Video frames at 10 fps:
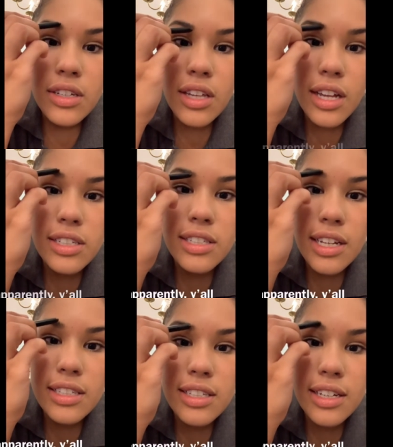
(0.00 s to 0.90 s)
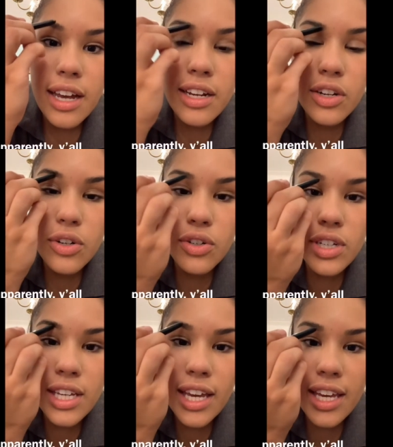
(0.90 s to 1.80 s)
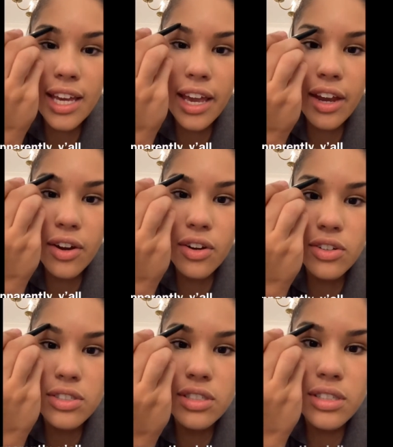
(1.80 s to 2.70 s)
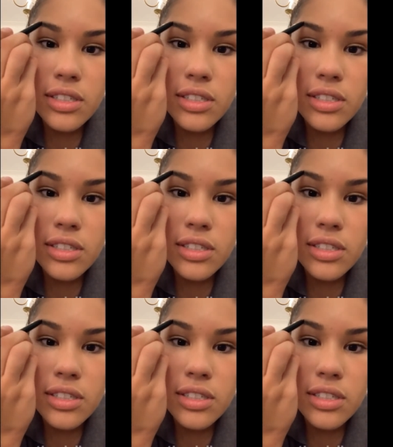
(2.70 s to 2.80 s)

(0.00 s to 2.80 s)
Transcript: So I just like to kind of create hairs.